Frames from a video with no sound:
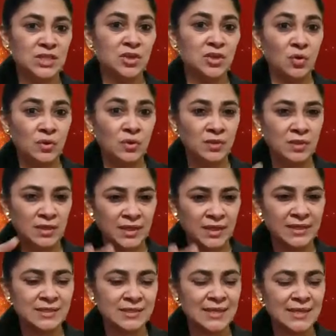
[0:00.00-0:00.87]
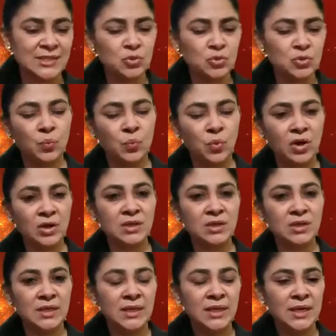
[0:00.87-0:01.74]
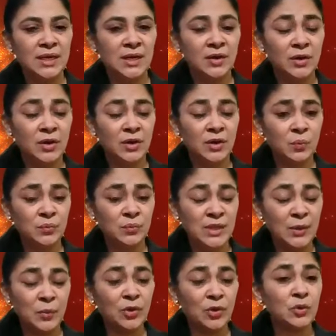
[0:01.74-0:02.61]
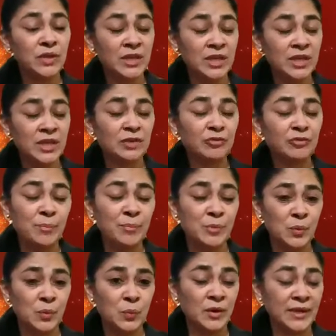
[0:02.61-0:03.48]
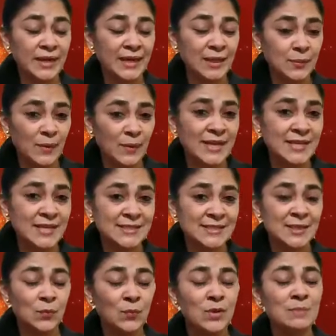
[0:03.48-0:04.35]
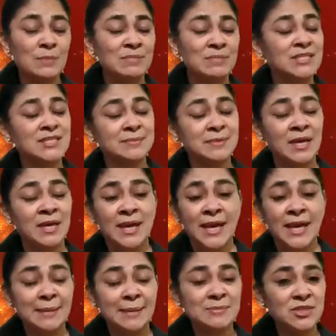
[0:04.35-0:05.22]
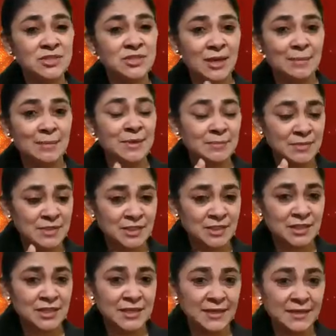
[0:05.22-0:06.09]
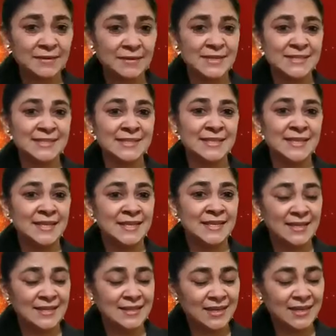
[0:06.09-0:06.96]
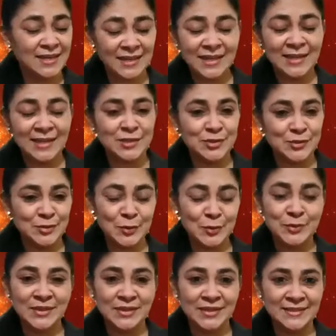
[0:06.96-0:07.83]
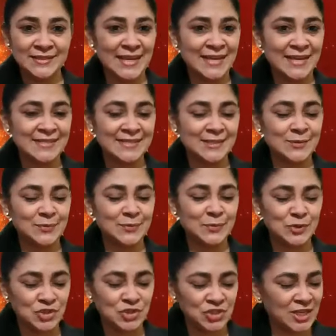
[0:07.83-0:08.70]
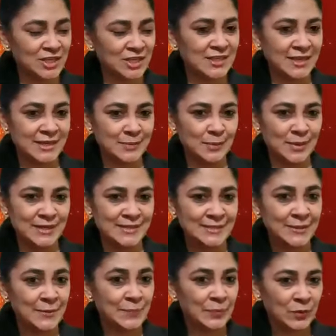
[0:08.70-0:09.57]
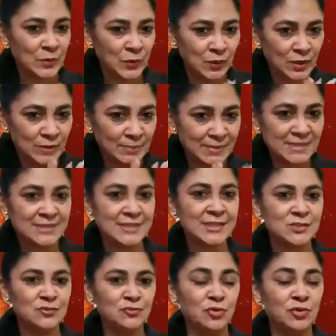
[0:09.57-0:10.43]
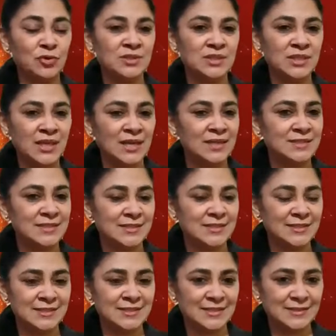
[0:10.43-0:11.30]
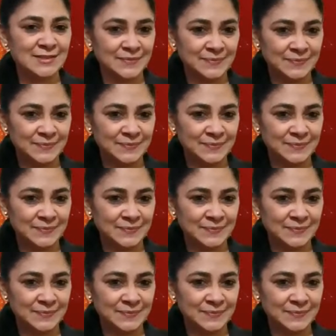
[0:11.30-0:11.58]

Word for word: here on the kids as to what they want to hear from you. What advice will Mr. M. Chidambaram sir give us? They're eager to know that, sir. Would you share the advice or a message for the youngsters?